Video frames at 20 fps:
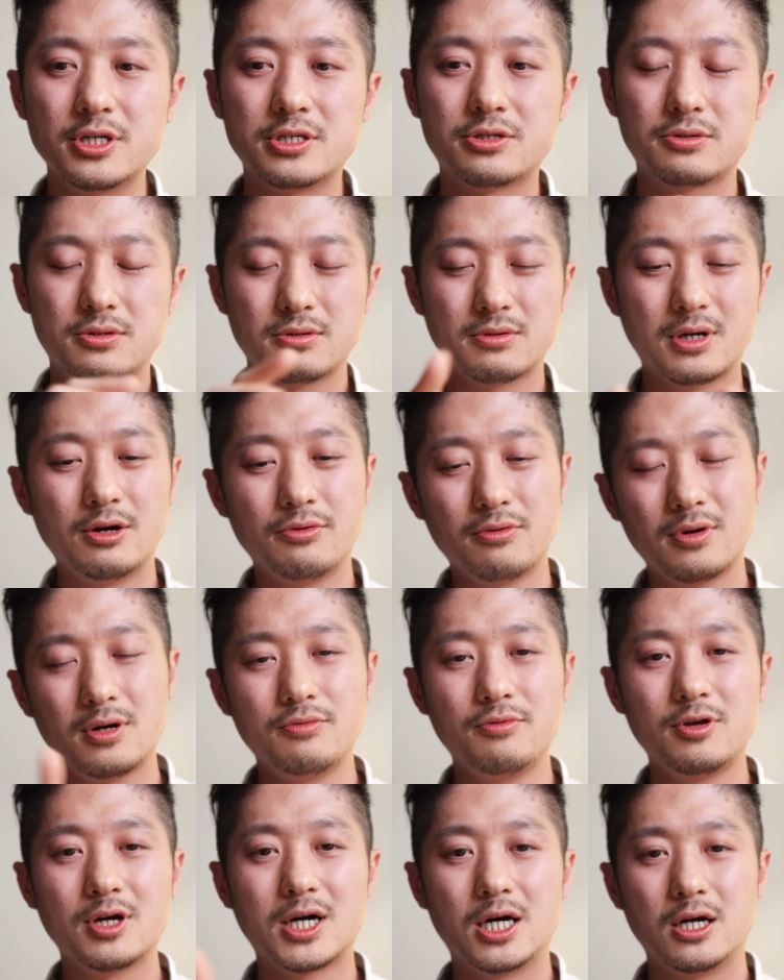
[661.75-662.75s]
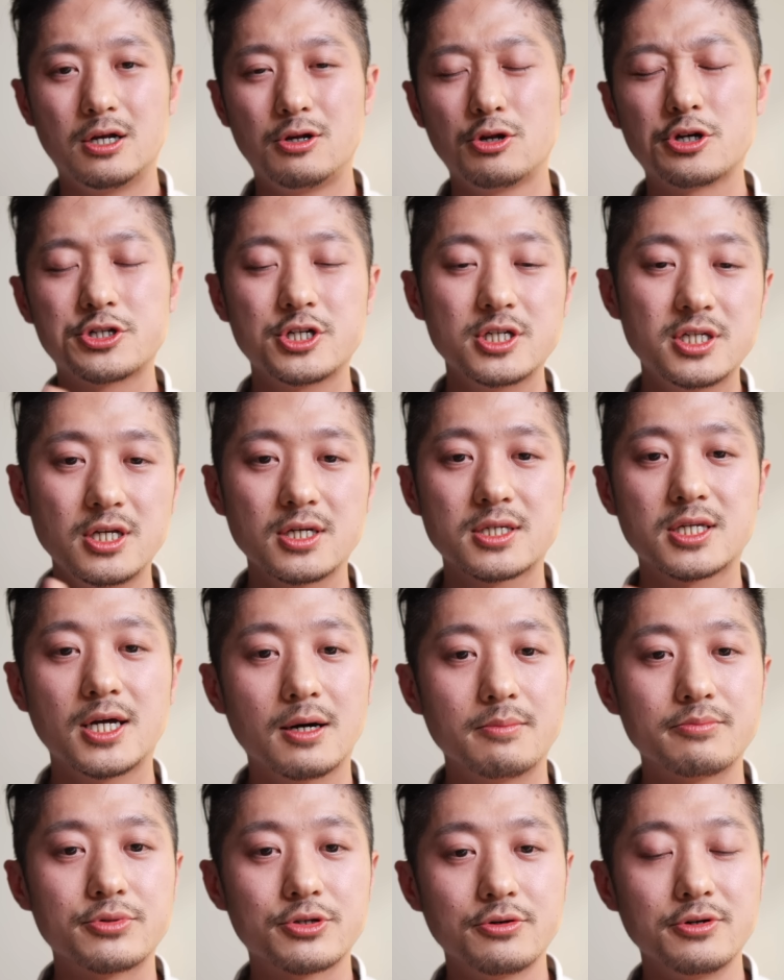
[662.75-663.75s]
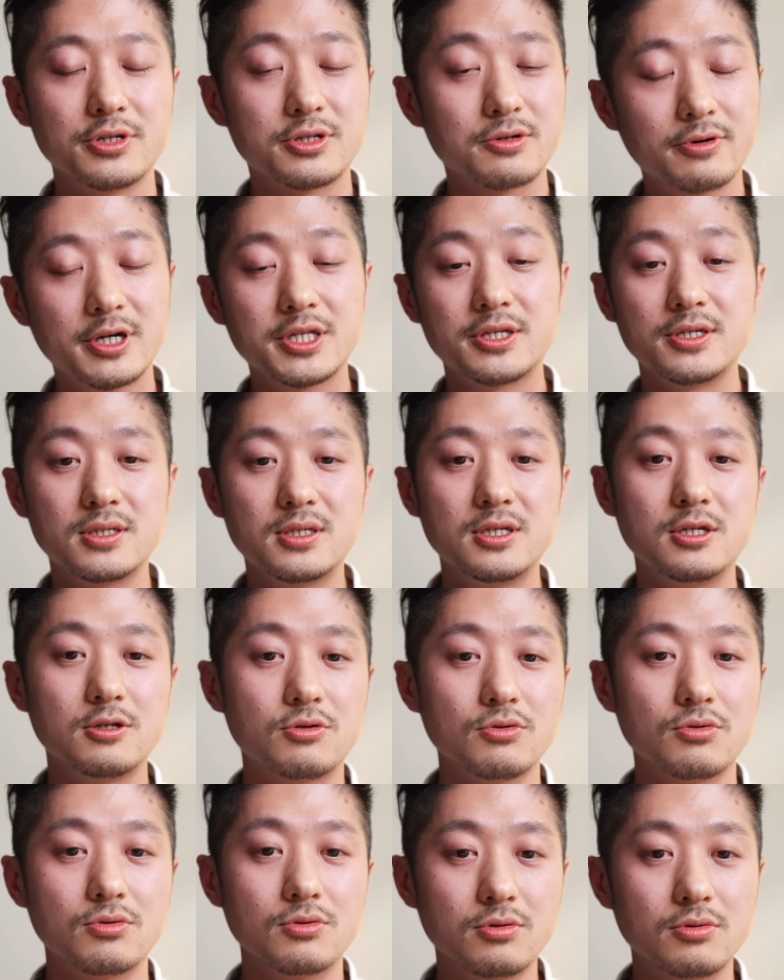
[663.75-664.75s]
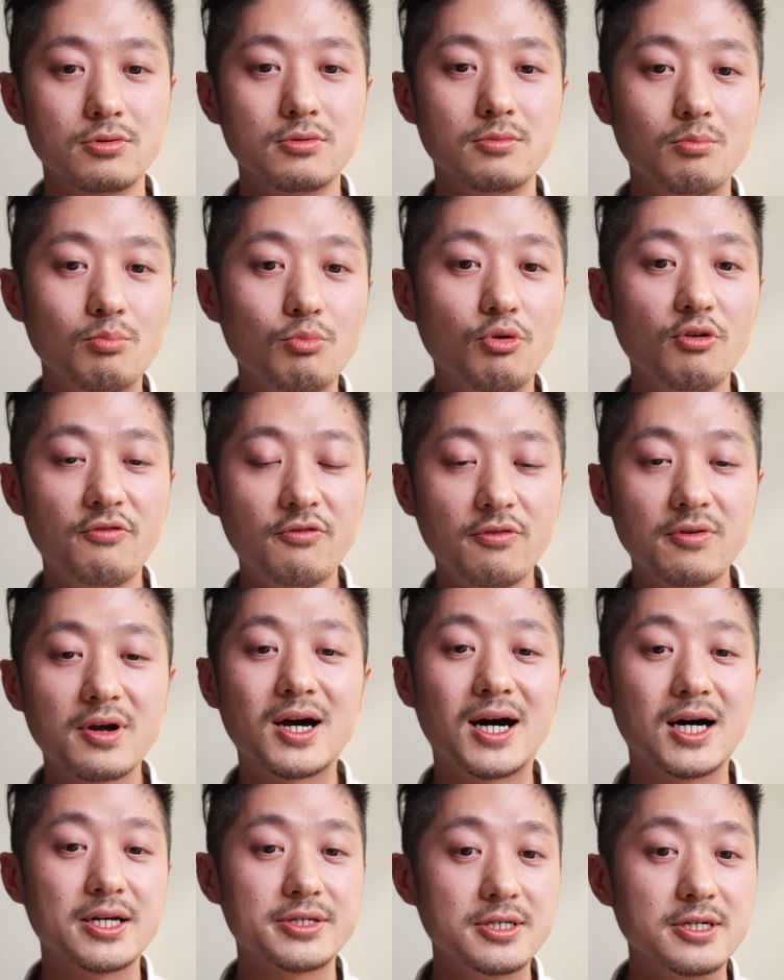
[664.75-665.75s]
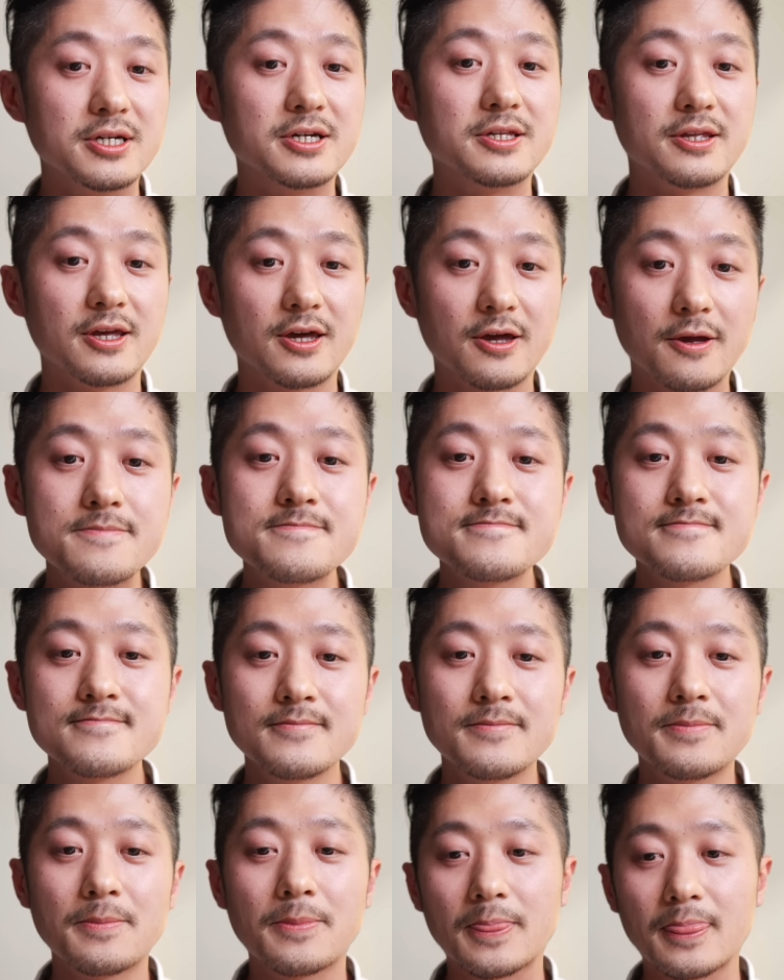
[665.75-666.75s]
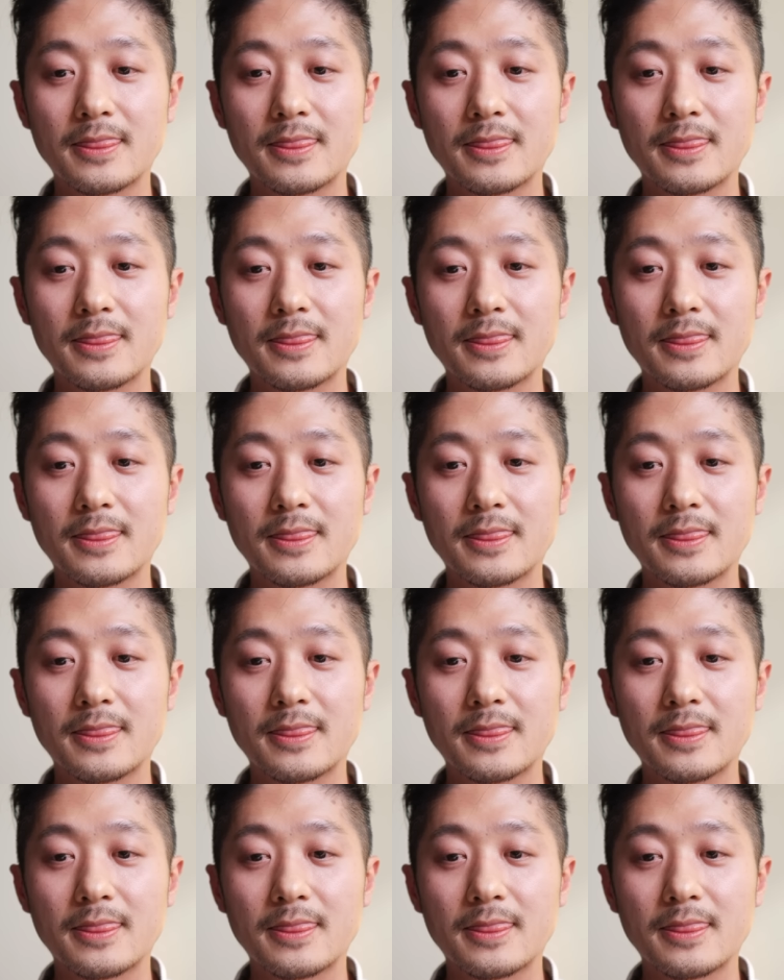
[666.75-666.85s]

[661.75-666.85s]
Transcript: is we are a logistics hub, so it's quite easy to move cars here and there. Yeah.